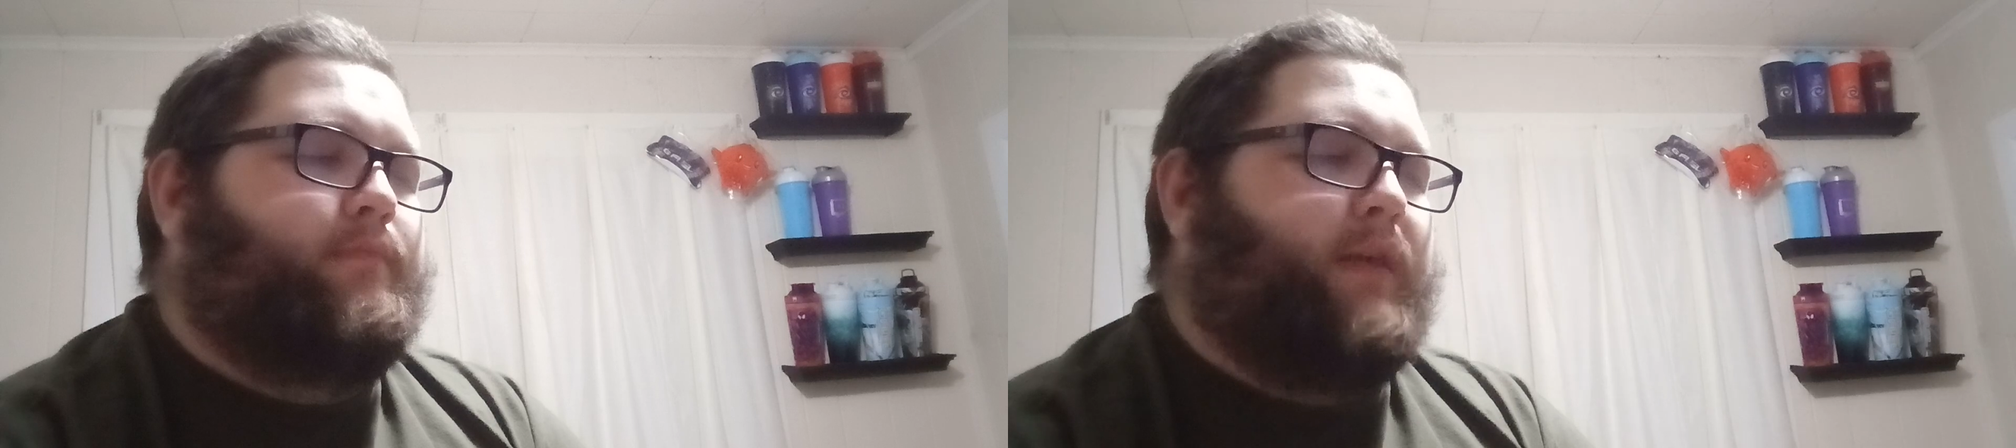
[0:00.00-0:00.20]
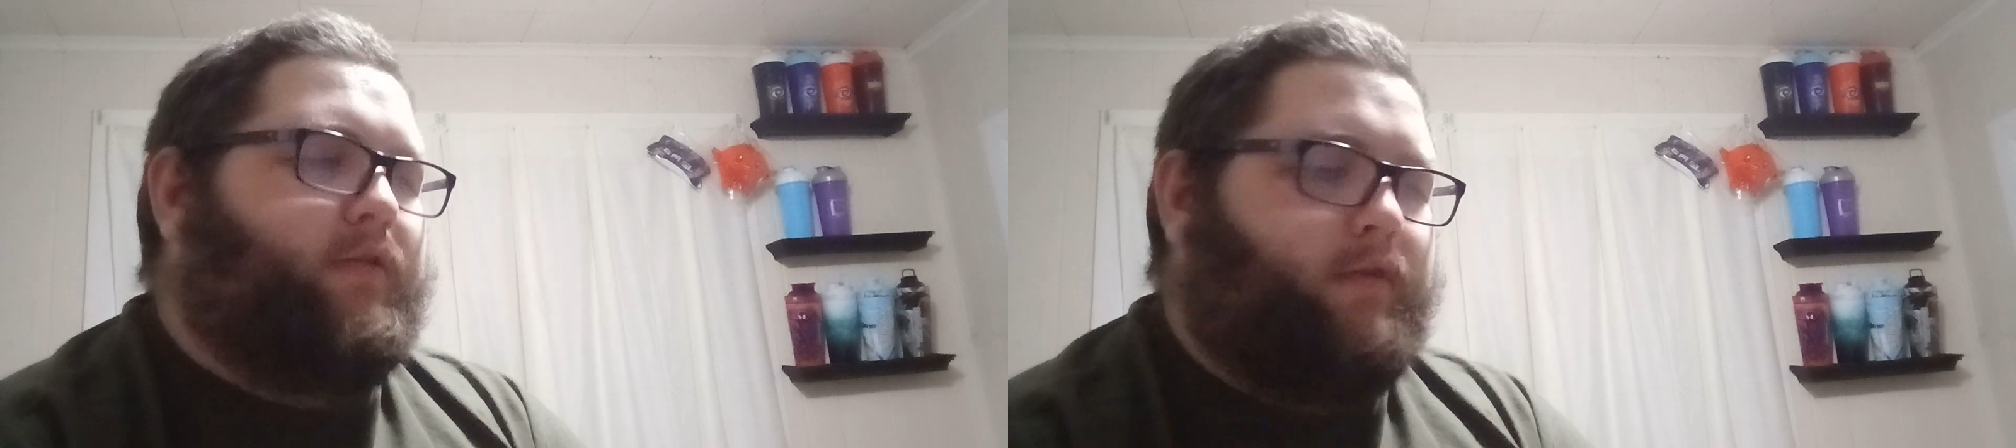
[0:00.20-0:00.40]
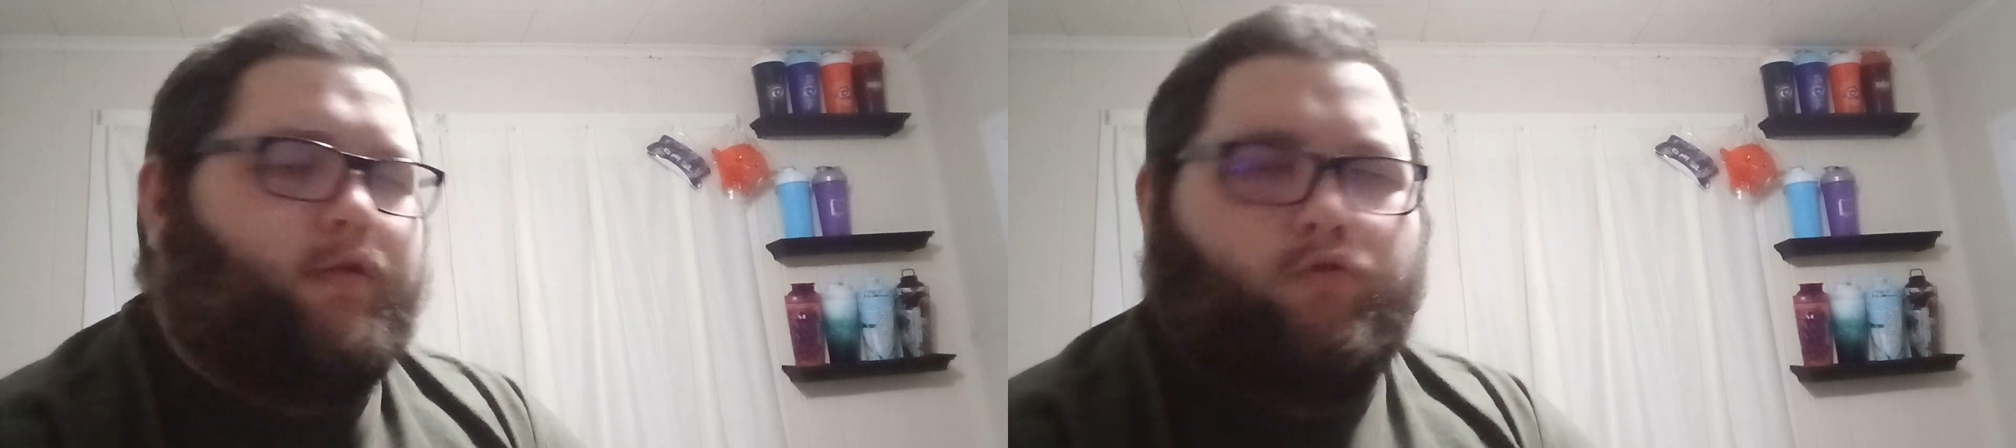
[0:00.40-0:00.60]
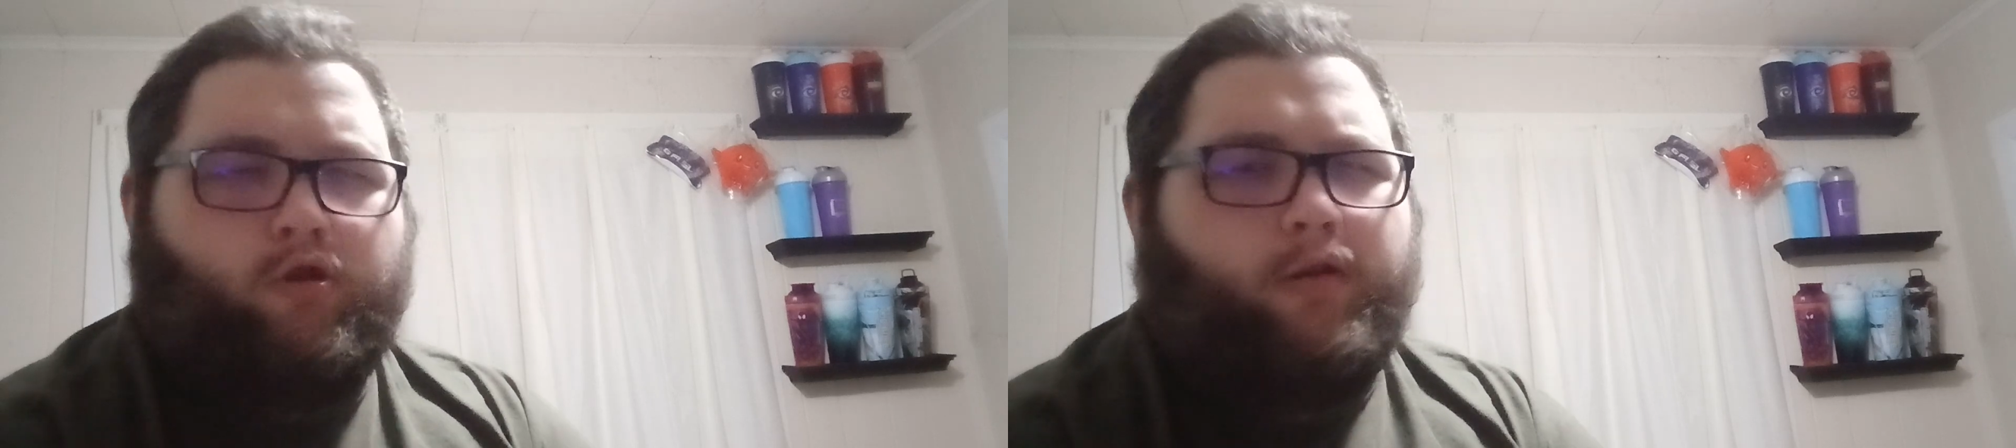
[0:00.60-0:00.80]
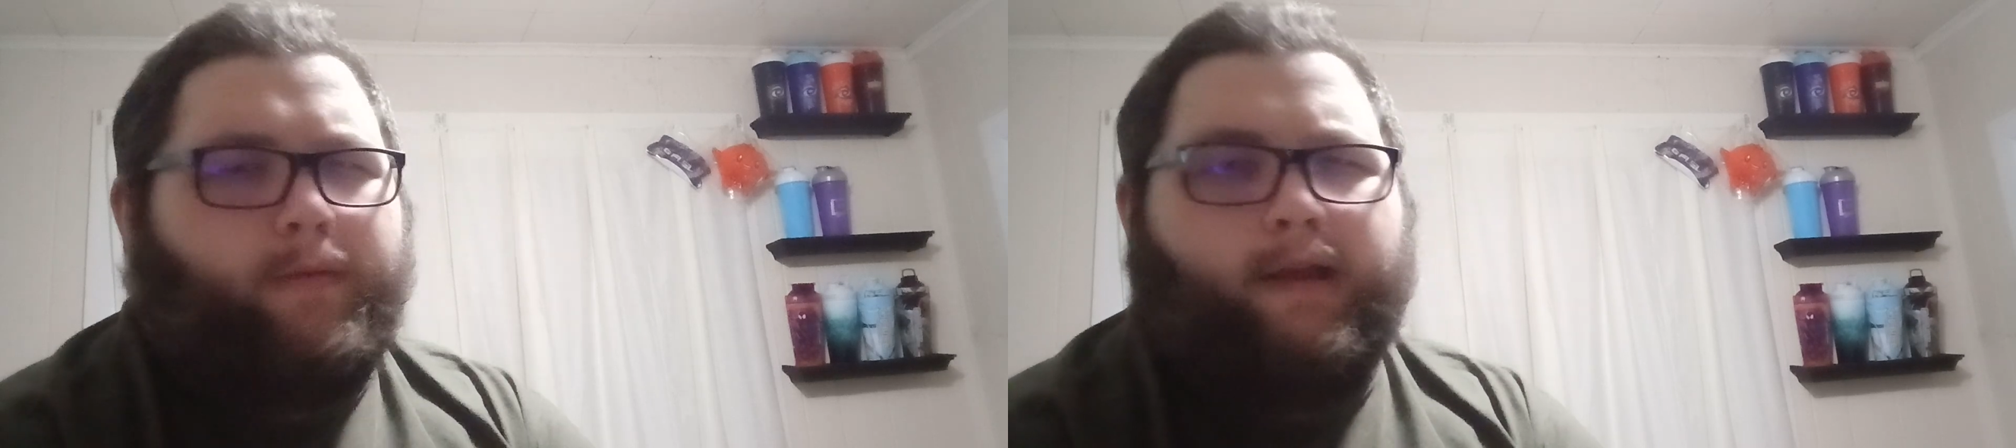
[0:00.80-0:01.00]
These two
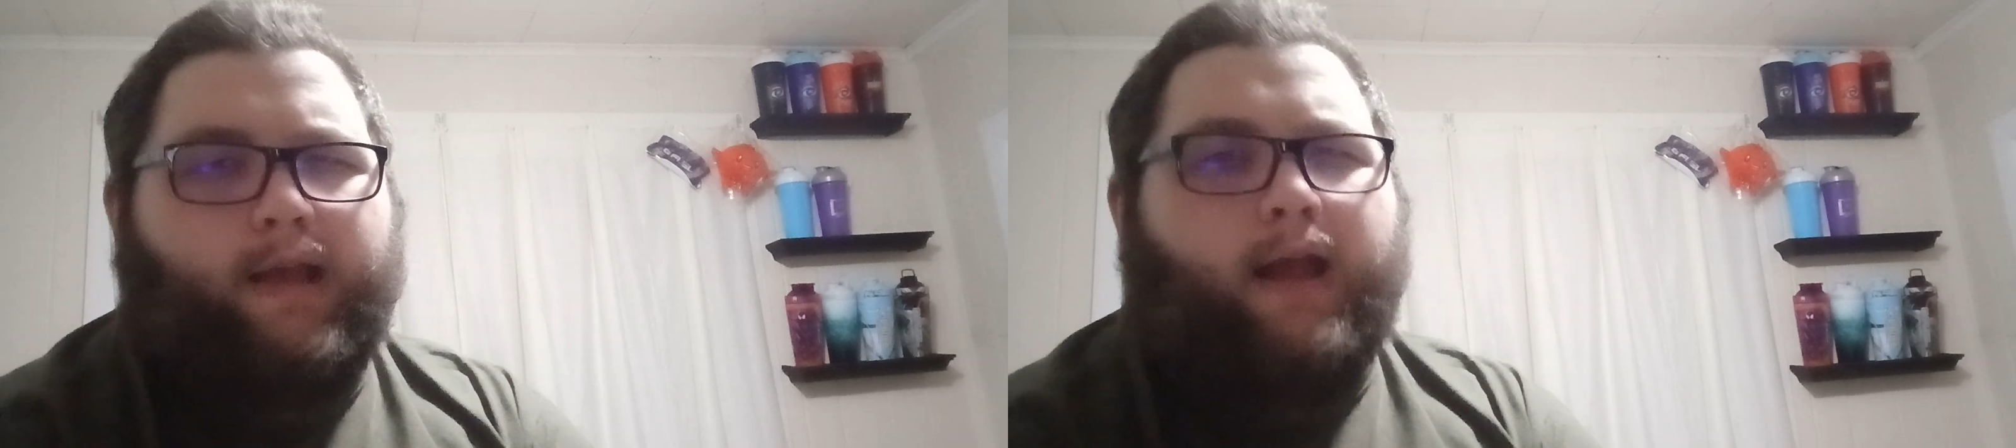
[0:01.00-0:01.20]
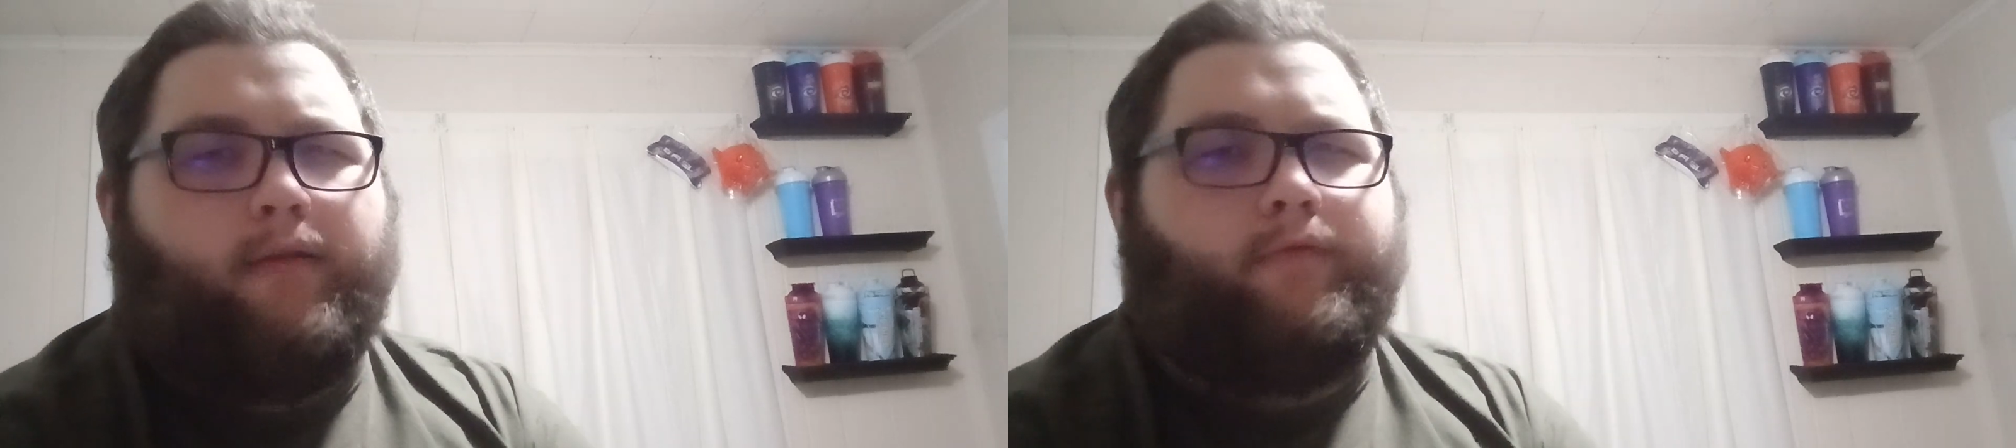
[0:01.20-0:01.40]
should be kind